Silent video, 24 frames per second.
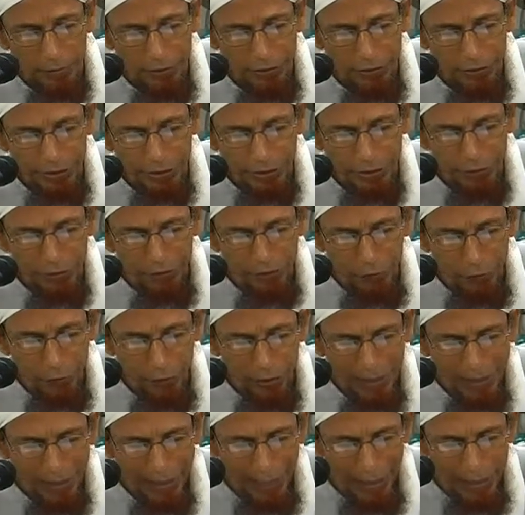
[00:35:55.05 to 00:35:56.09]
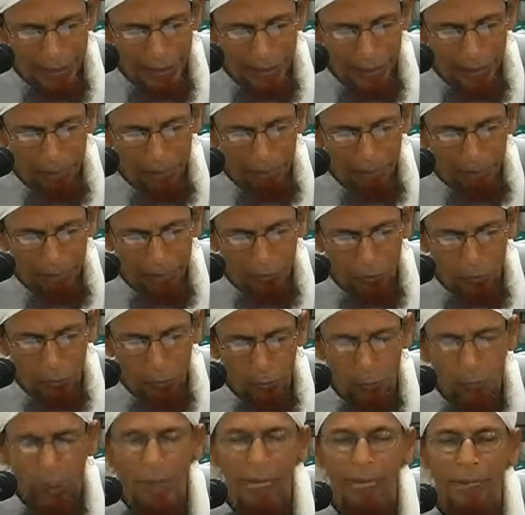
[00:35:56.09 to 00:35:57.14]
to give you clear,
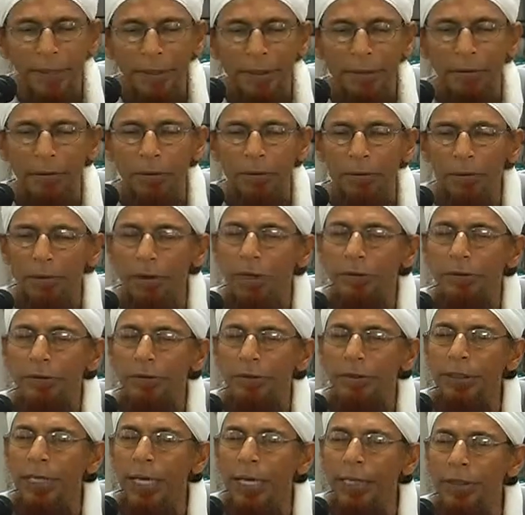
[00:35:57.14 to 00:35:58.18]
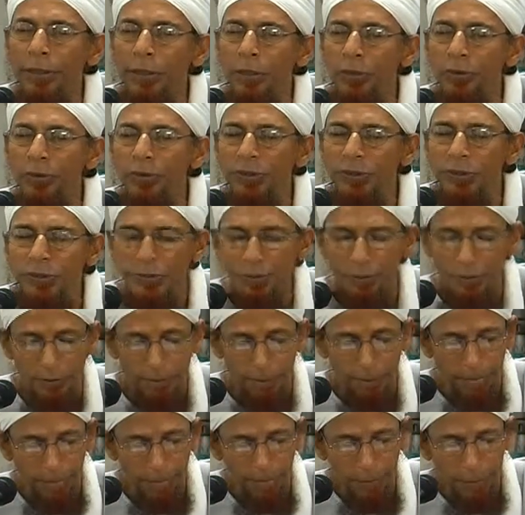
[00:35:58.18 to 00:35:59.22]
pure wine, not diluted.
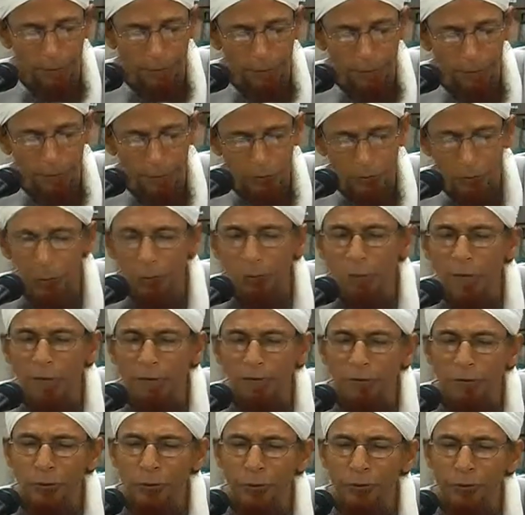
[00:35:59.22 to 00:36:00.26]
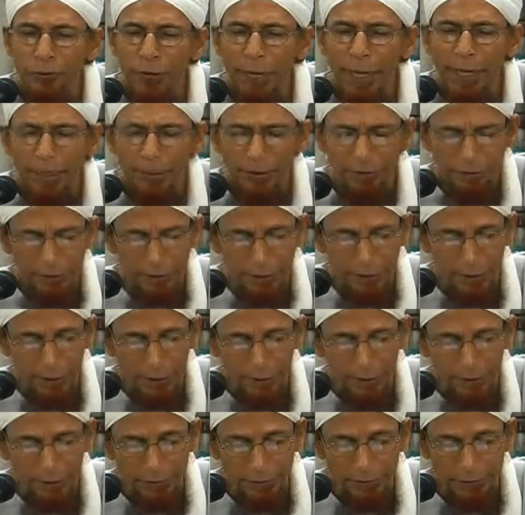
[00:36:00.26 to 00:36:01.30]
You have no right
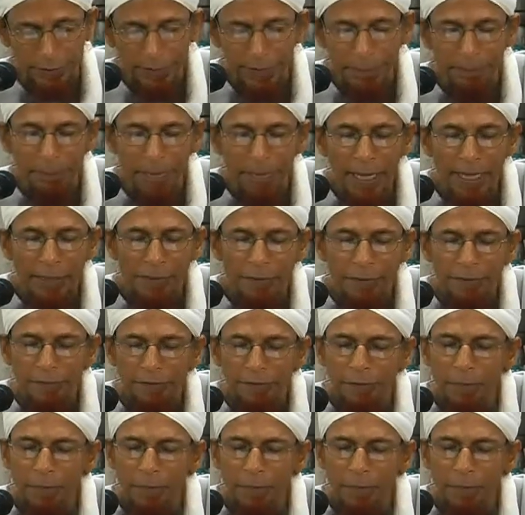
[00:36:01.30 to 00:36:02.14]
to demand